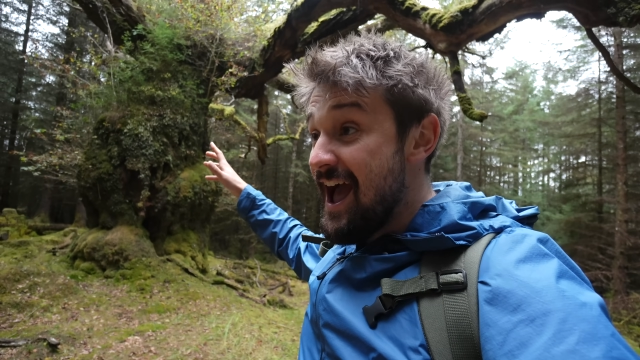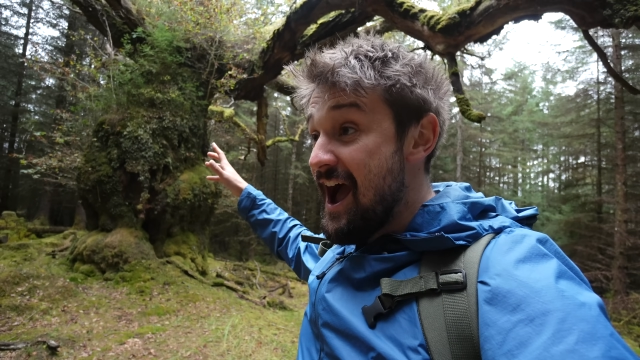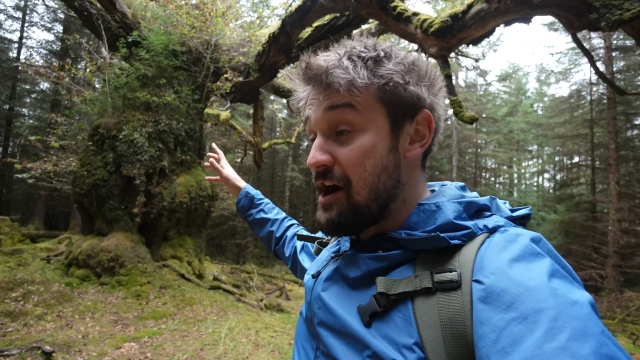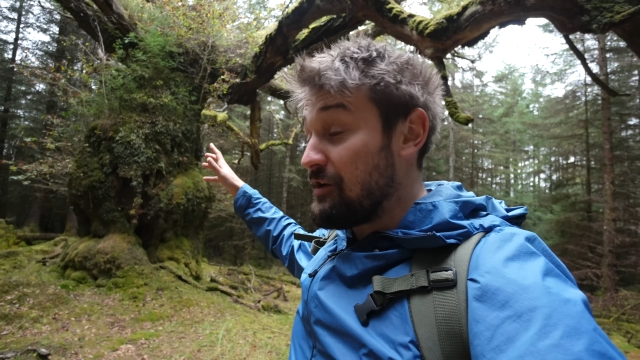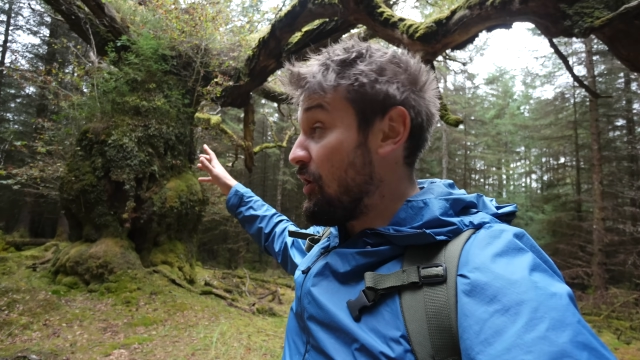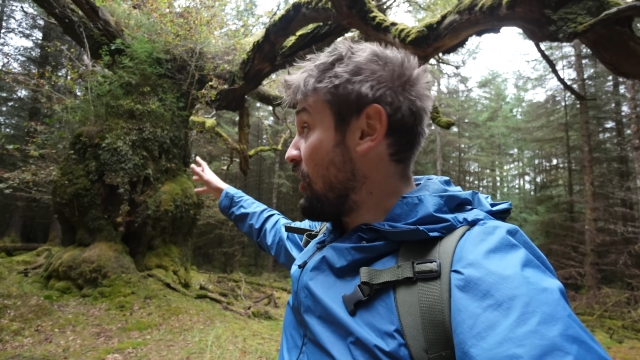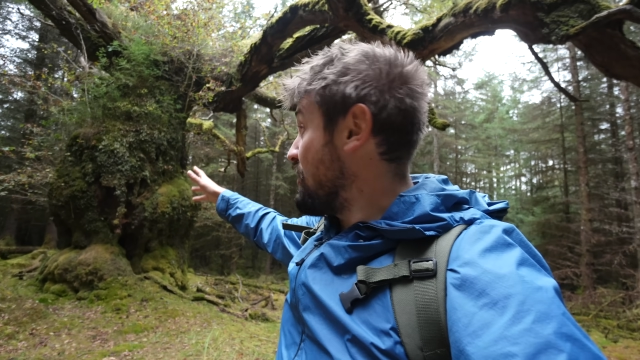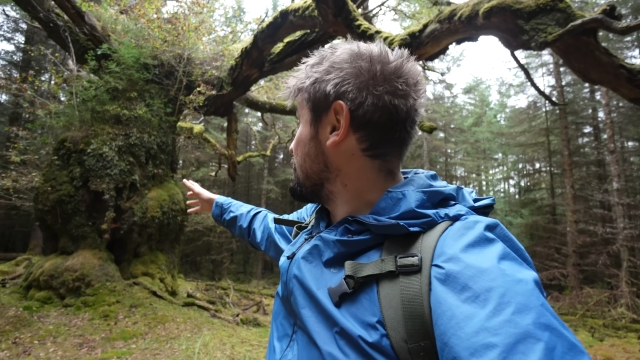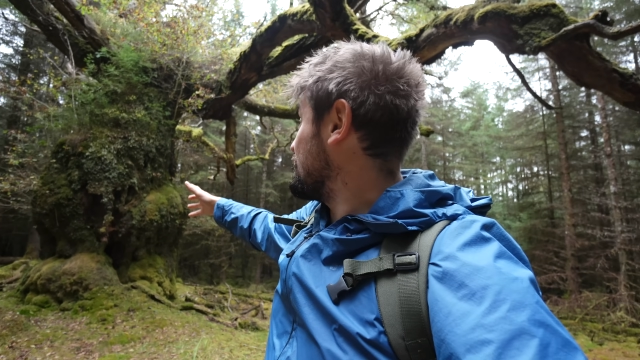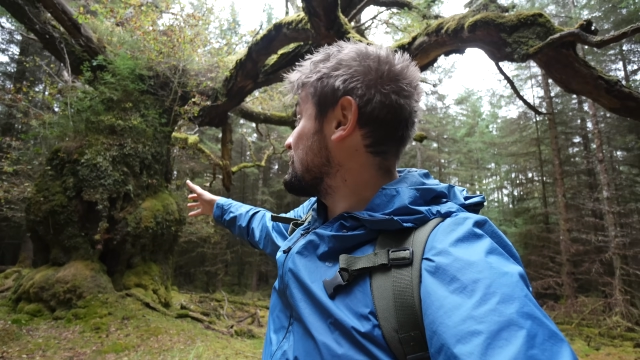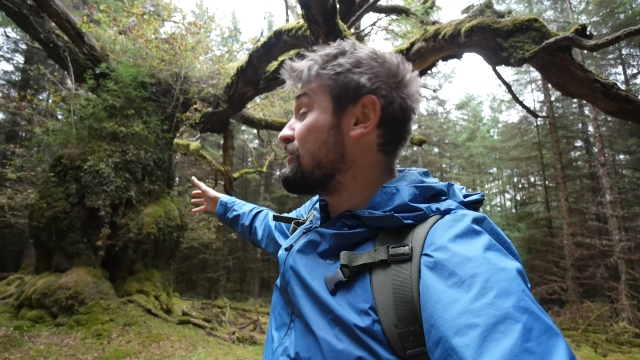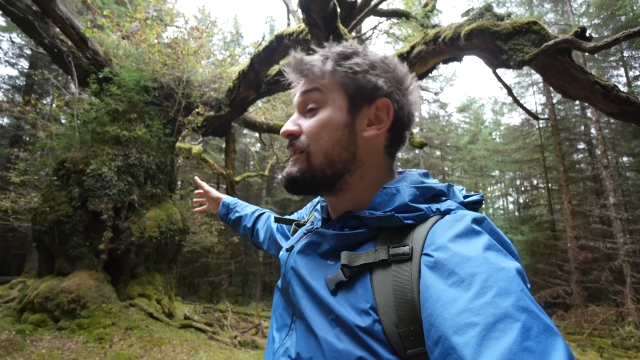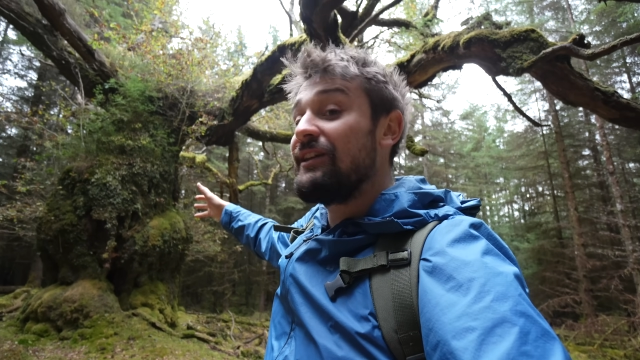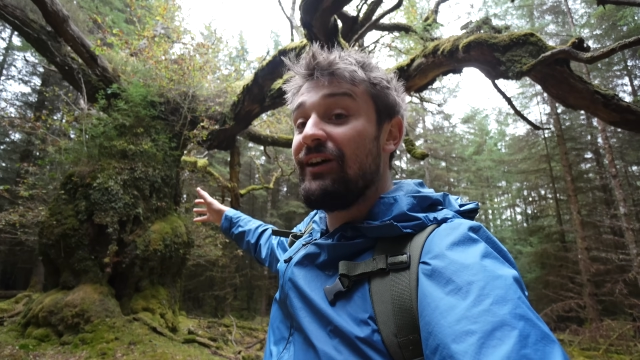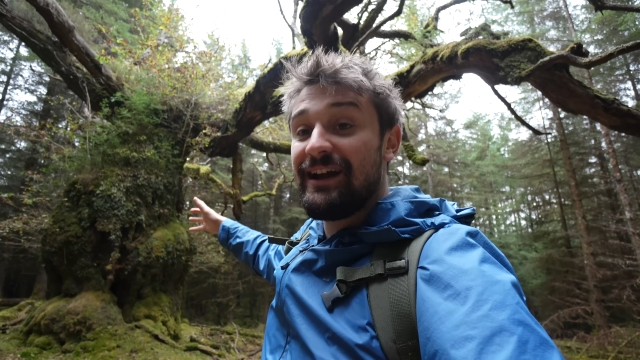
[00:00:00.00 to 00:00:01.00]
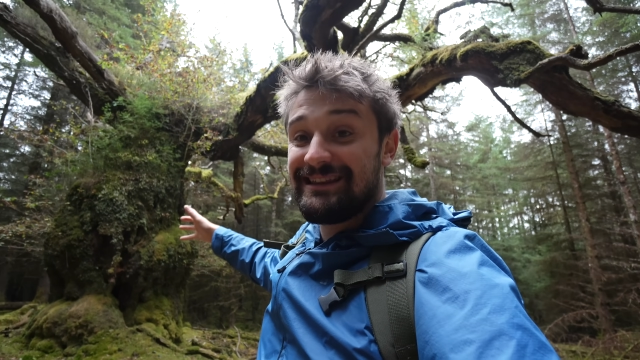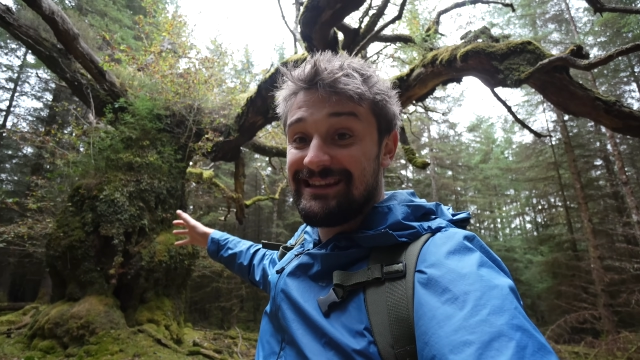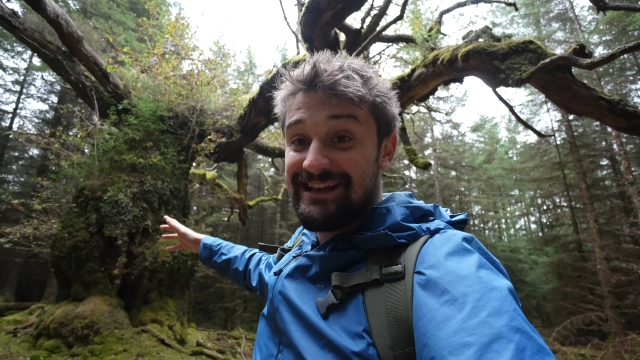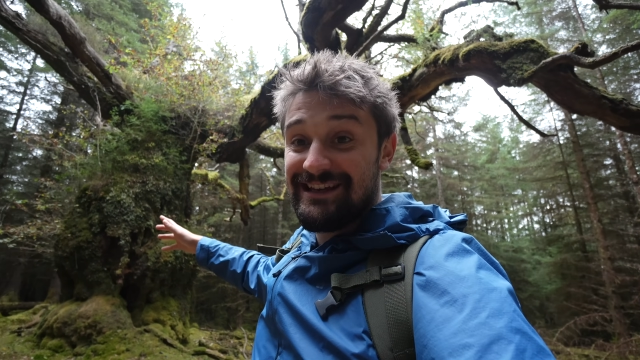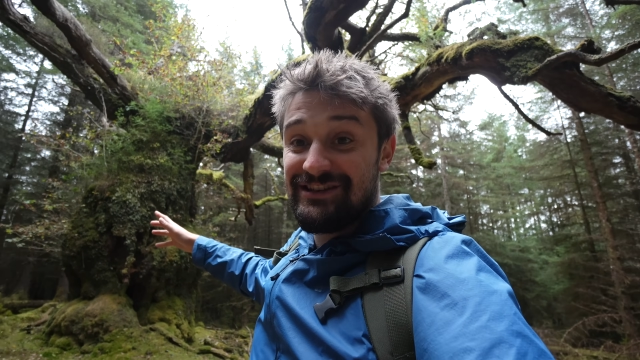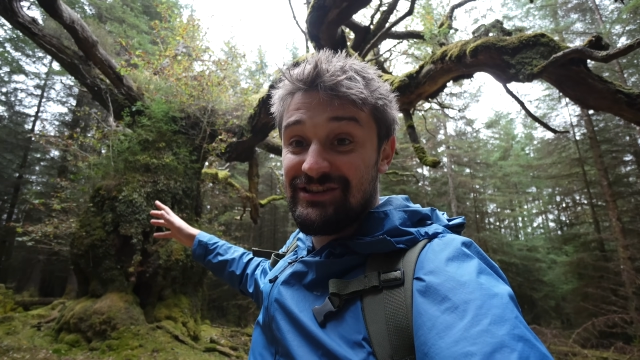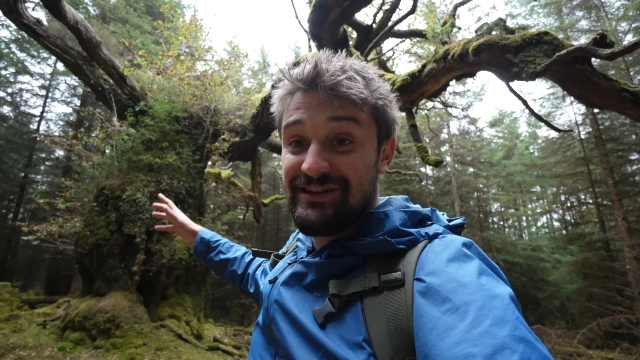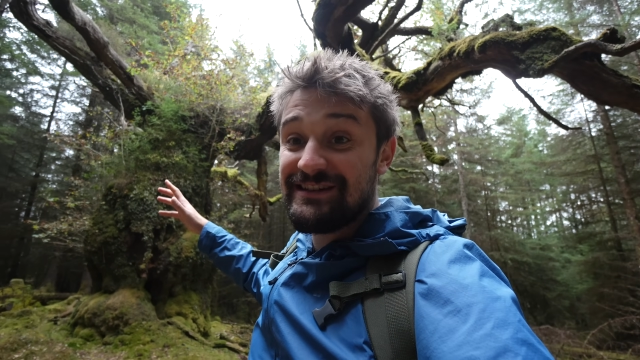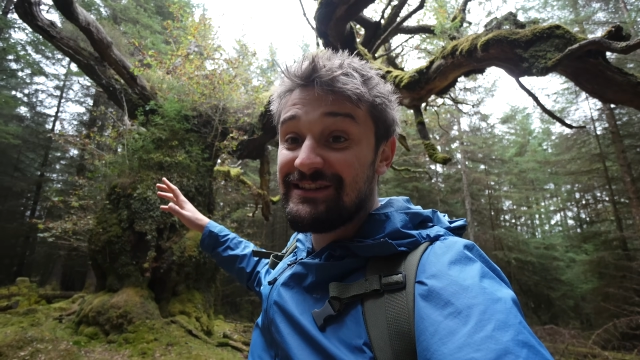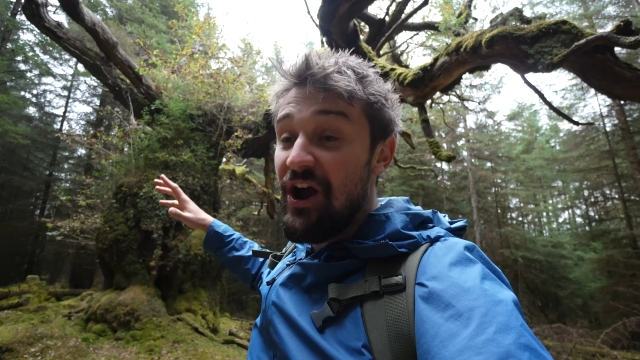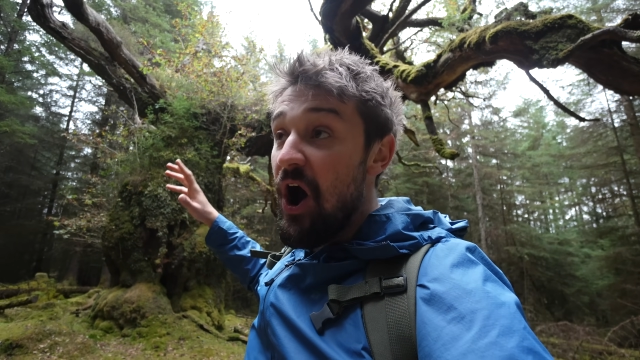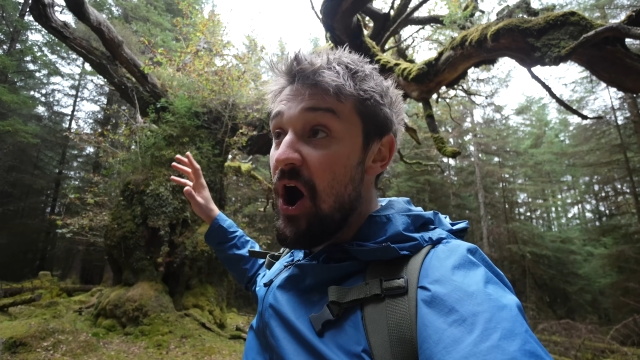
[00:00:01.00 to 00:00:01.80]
an oak tree like this just